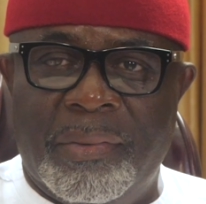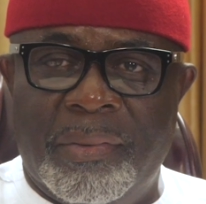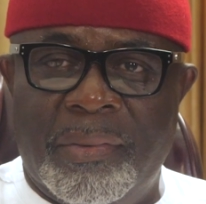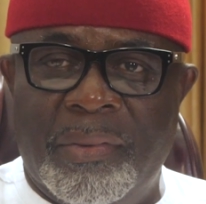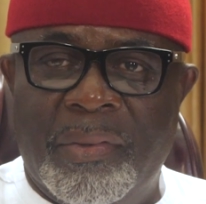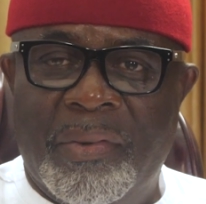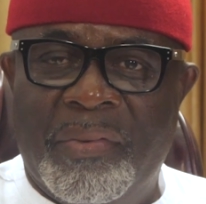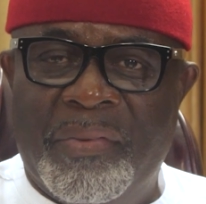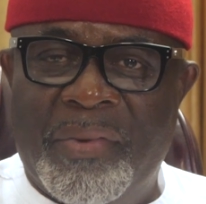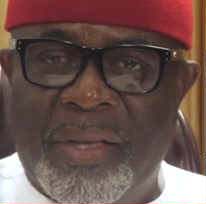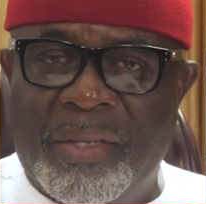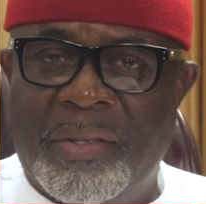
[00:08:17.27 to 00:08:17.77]

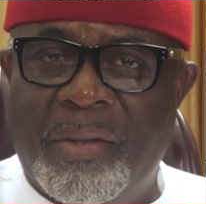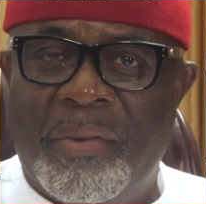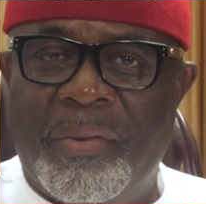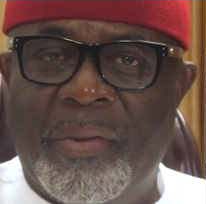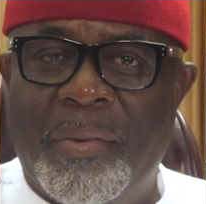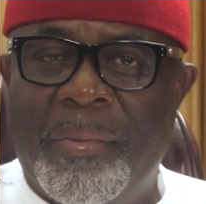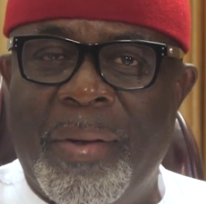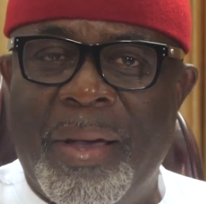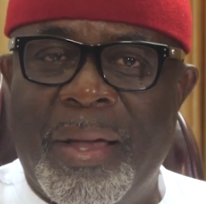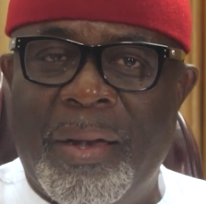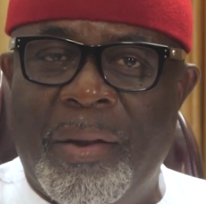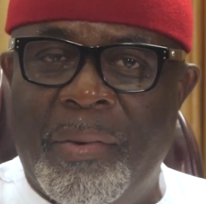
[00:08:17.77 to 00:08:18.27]
the University of
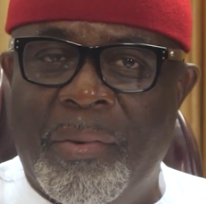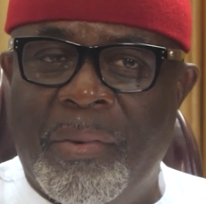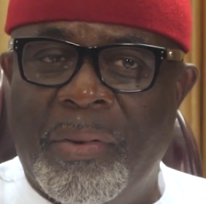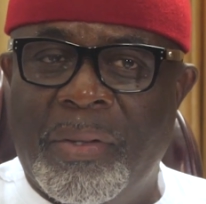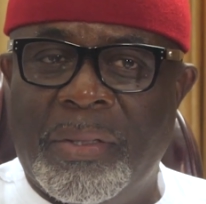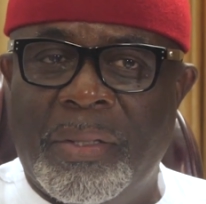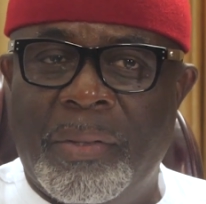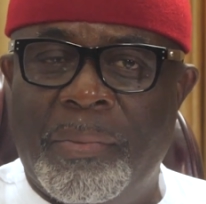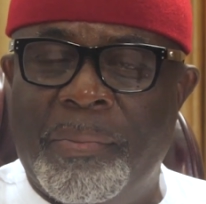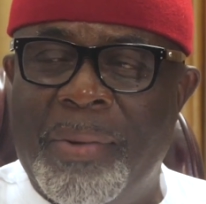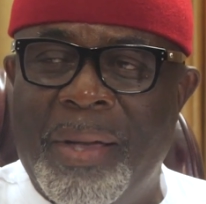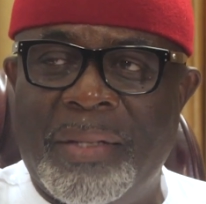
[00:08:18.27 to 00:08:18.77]
Ibadan was
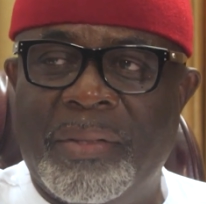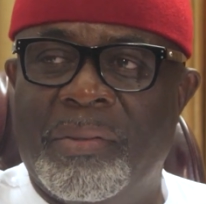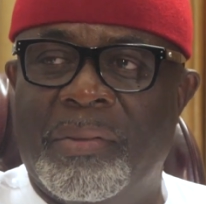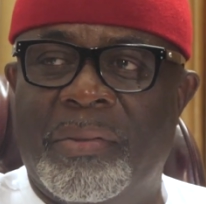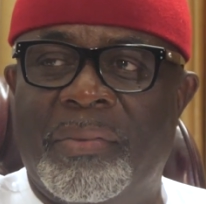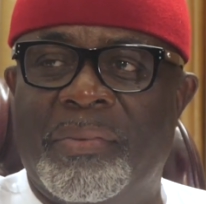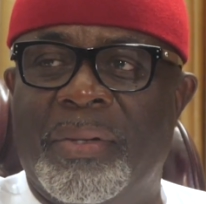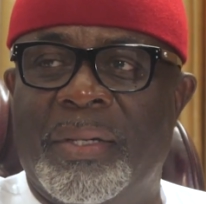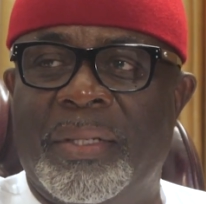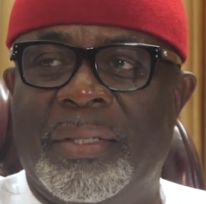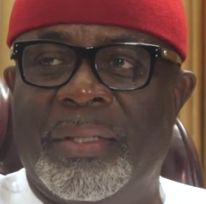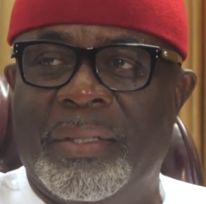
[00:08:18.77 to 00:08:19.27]
the best
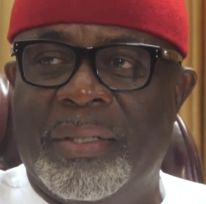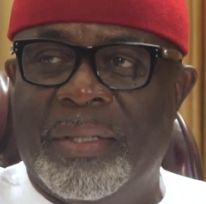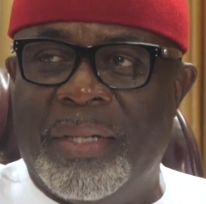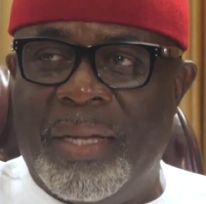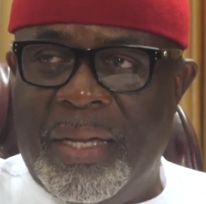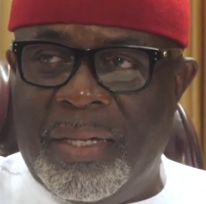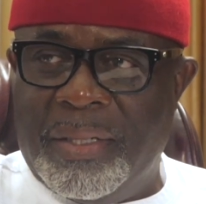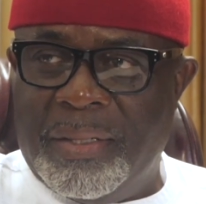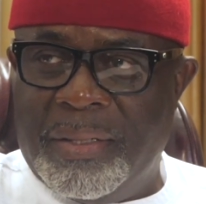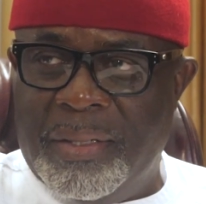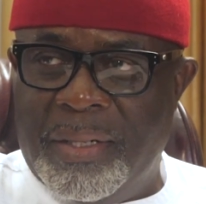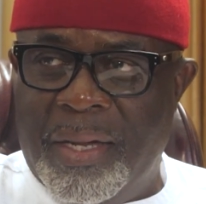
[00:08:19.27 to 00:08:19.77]
university in
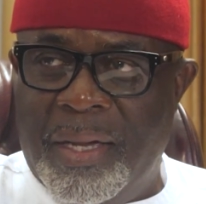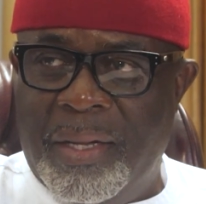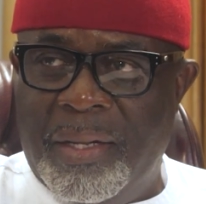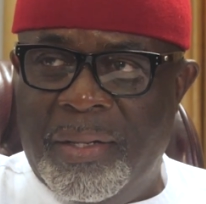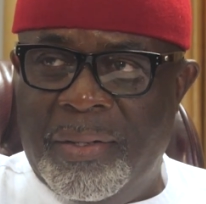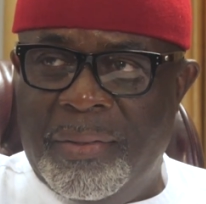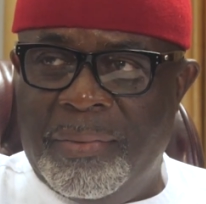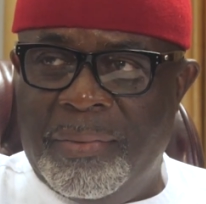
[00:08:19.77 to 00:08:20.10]
Nigeria.